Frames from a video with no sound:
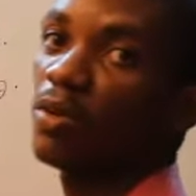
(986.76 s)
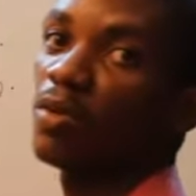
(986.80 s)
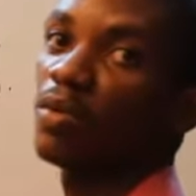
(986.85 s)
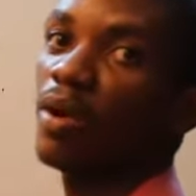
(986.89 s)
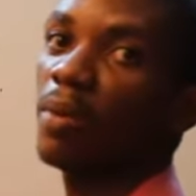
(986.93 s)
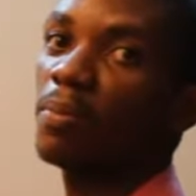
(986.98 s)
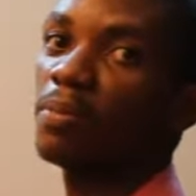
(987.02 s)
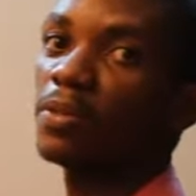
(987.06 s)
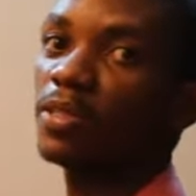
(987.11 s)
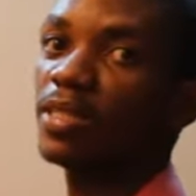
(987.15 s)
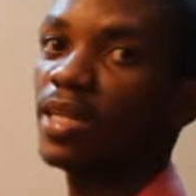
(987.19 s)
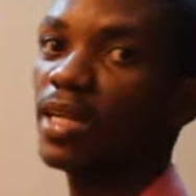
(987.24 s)

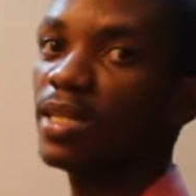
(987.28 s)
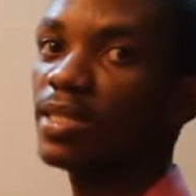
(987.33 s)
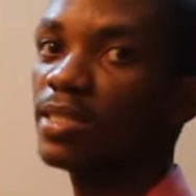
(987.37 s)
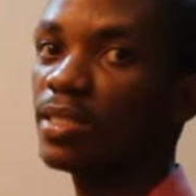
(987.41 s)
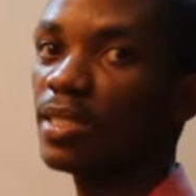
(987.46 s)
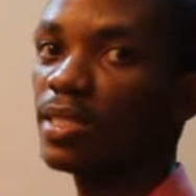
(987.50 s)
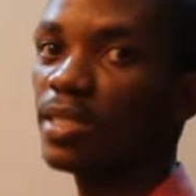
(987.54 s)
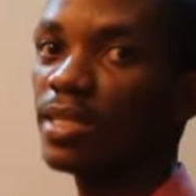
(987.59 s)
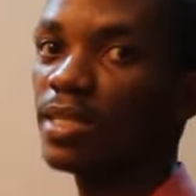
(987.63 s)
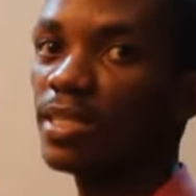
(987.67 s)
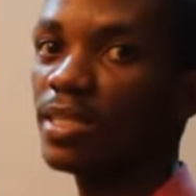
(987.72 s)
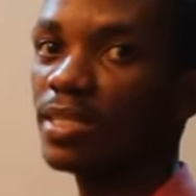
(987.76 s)
represents
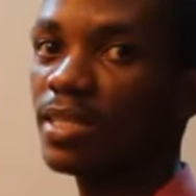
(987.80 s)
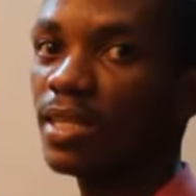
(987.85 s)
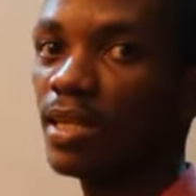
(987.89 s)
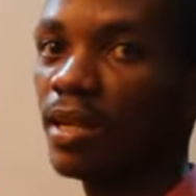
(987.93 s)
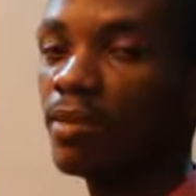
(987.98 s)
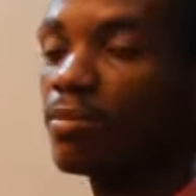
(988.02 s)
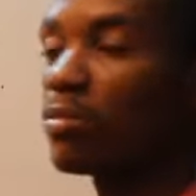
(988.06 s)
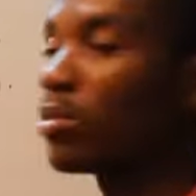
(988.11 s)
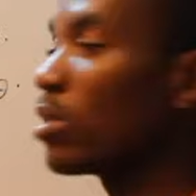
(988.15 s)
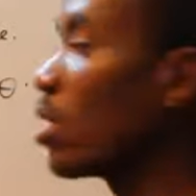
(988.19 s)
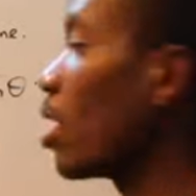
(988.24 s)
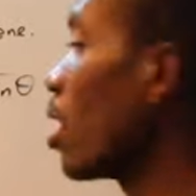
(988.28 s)
the
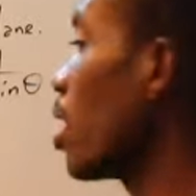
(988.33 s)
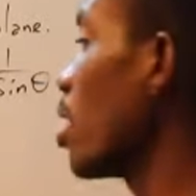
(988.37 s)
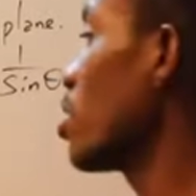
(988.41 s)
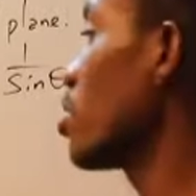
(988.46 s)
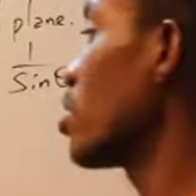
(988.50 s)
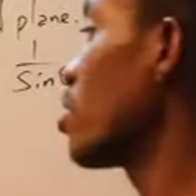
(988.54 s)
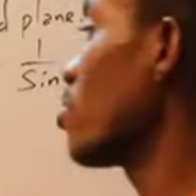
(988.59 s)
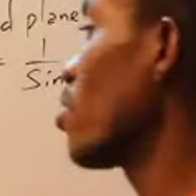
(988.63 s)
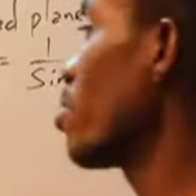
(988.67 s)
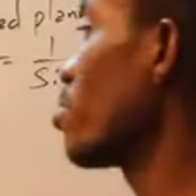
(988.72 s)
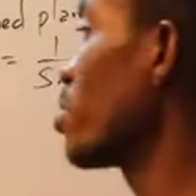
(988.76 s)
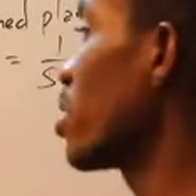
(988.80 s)
distance.
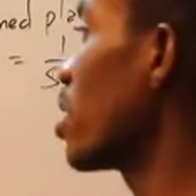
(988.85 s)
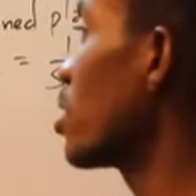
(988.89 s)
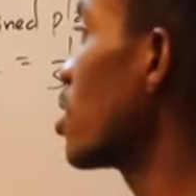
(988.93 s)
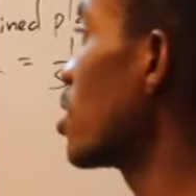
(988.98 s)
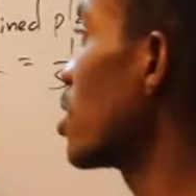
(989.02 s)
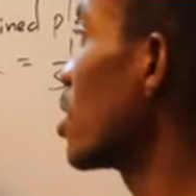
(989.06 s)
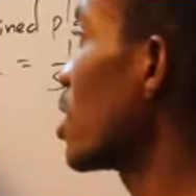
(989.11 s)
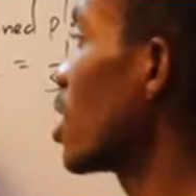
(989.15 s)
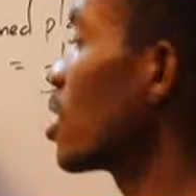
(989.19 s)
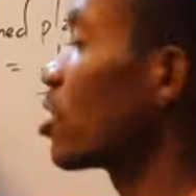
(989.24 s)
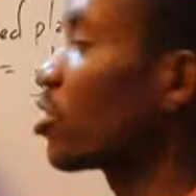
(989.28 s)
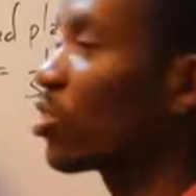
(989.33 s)
AC represents
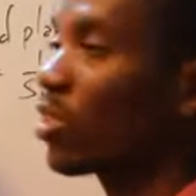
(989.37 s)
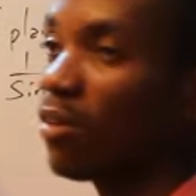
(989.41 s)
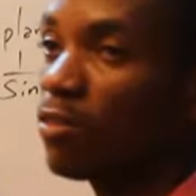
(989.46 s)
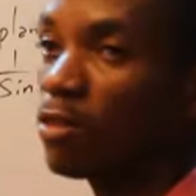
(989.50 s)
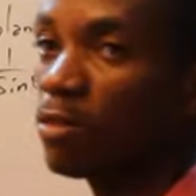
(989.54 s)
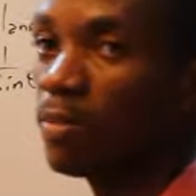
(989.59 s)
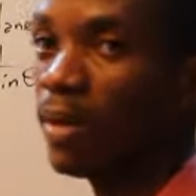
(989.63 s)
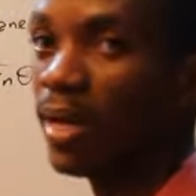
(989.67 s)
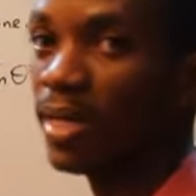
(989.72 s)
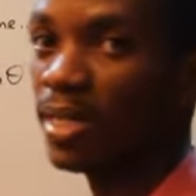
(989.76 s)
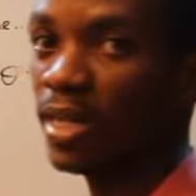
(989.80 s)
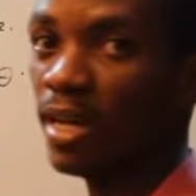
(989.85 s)
distance
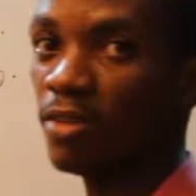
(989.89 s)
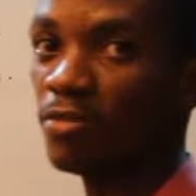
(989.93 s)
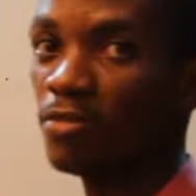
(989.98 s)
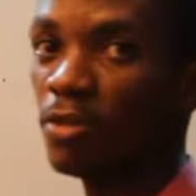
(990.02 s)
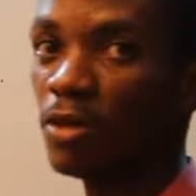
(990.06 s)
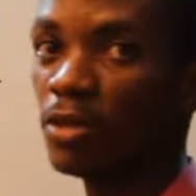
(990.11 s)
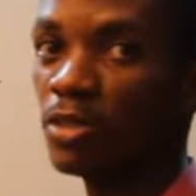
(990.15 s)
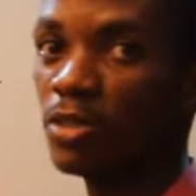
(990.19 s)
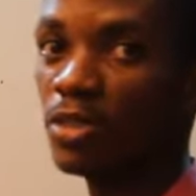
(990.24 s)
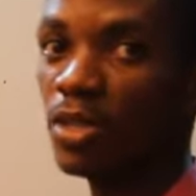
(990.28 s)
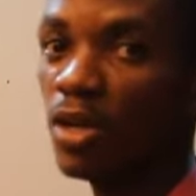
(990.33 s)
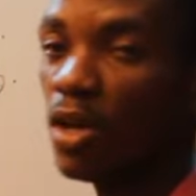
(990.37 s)
traveled by the
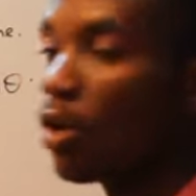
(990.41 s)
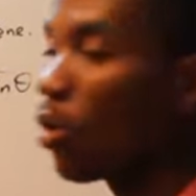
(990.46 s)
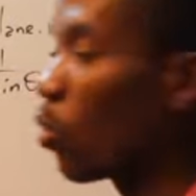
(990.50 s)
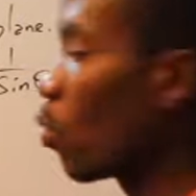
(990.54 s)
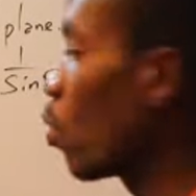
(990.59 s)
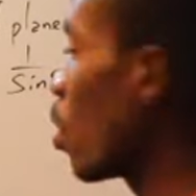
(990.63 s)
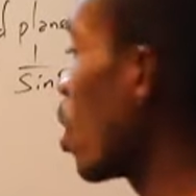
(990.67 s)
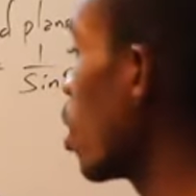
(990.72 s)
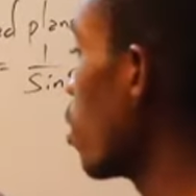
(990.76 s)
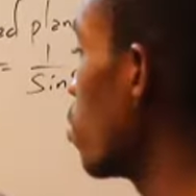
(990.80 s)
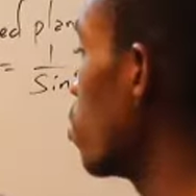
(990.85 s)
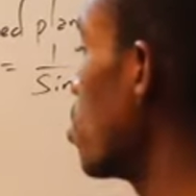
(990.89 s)
effort,
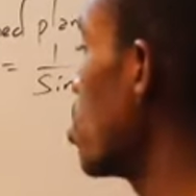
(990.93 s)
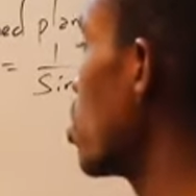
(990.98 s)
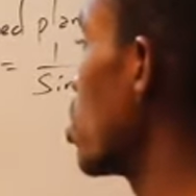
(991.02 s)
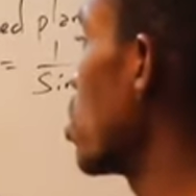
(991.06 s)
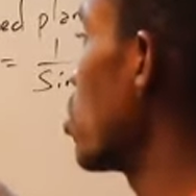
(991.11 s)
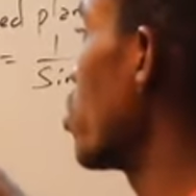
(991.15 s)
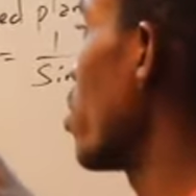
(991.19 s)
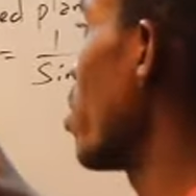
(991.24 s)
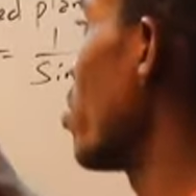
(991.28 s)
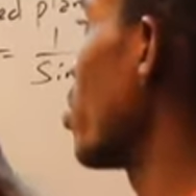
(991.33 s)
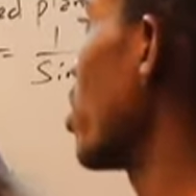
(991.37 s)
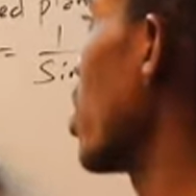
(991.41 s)
while
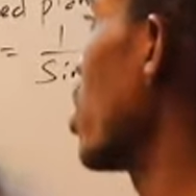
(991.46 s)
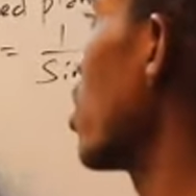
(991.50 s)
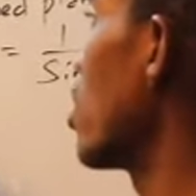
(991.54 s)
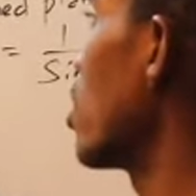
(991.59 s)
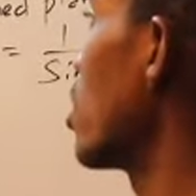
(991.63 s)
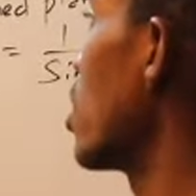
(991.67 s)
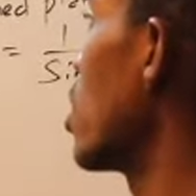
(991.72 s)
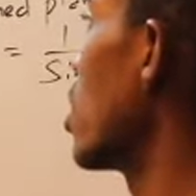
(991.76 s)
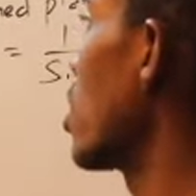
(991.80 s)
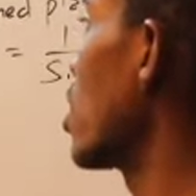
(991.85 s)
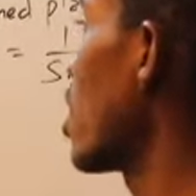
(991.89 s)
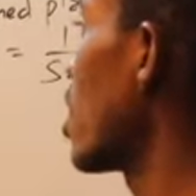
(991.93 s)
BC
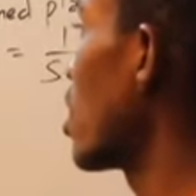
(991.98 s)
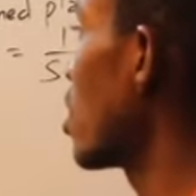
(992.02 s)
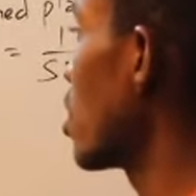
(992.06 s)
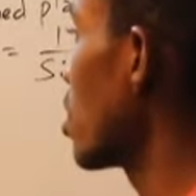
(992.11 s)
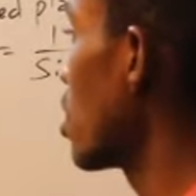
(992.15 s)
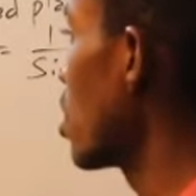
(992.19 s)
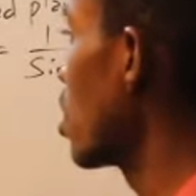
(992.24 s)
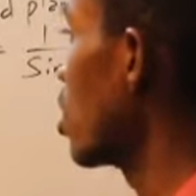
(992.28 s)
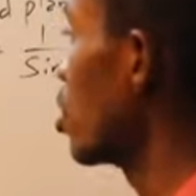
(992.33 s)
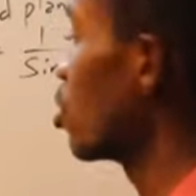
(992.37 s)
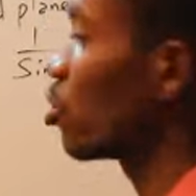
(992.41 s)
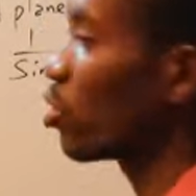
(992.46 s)
represents
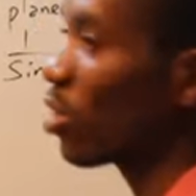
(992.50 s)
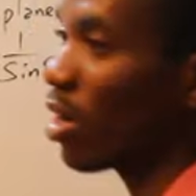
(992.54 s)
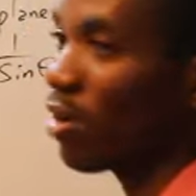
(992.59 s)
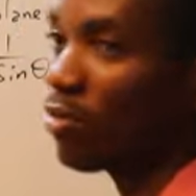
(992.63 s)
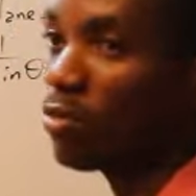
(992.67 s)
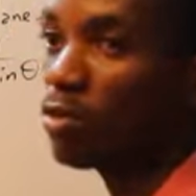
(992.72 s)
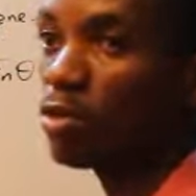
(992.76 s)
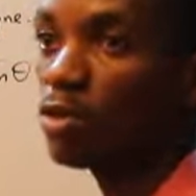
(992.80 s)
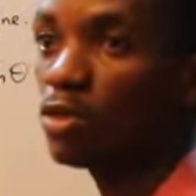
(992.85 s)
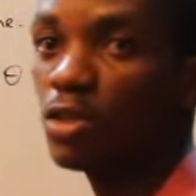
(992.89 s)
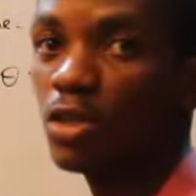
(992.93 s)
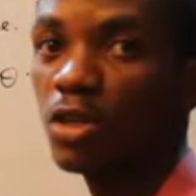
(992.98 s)
distance
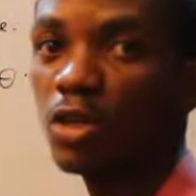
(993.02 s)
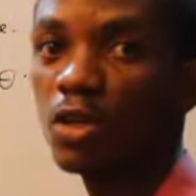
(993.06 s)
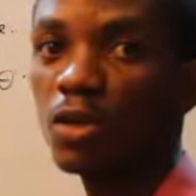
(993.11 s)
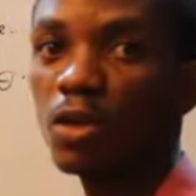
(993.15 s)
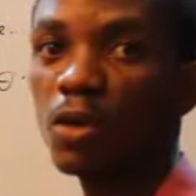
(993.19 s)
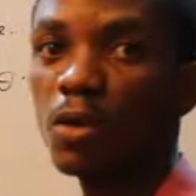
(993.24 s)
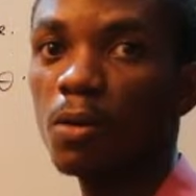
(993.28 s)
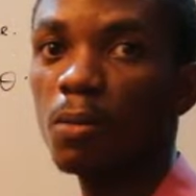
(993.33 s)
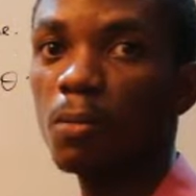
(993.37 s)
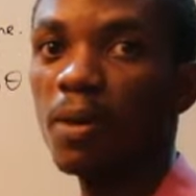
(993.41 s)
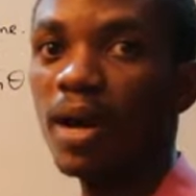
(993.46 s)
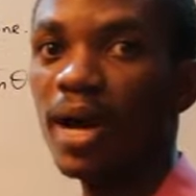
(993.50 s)
traveled
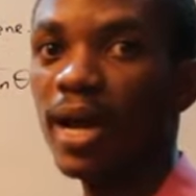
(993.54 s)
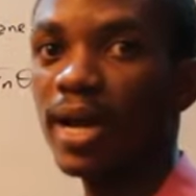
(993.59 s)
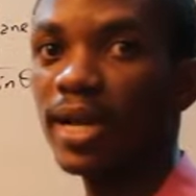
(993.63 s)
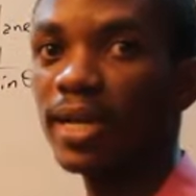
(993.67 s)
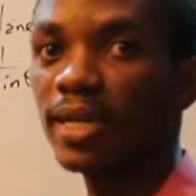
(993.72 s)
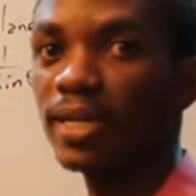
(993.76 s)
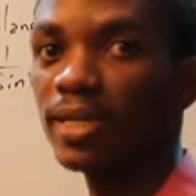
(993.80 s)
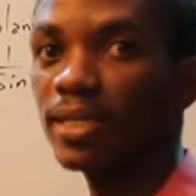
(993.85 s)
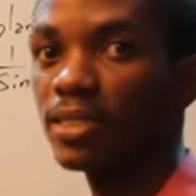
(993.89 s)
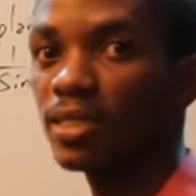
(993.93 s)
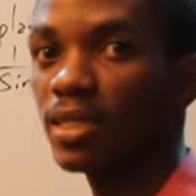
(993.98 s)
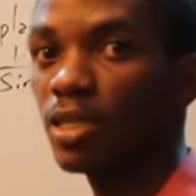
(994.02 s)

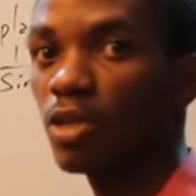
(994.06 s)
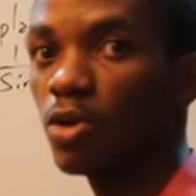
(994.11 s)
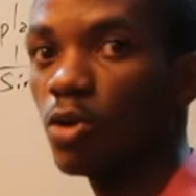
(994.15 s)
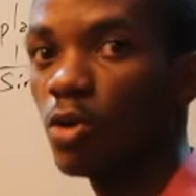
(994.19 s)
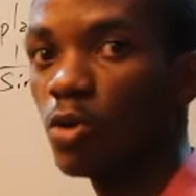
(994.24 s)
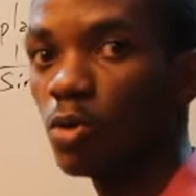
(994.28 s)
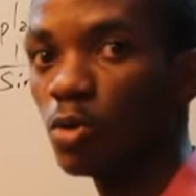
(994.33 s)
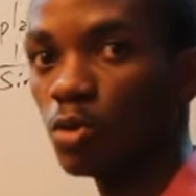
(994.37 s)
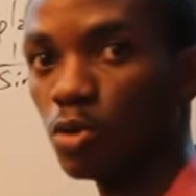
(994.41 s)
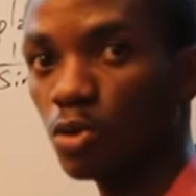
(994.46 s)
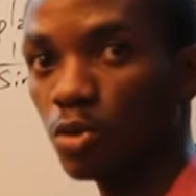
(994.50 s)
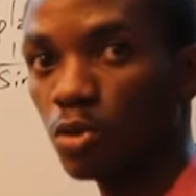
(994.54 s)
by the
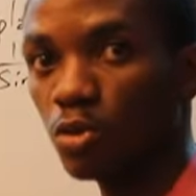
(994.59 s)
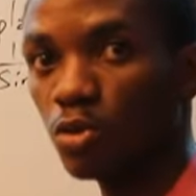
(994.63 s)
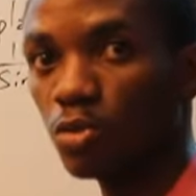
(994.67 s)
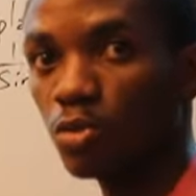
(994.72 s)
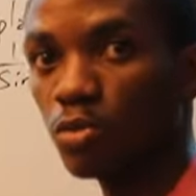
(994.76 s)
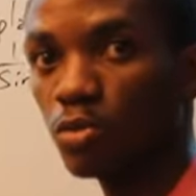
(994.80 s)
load.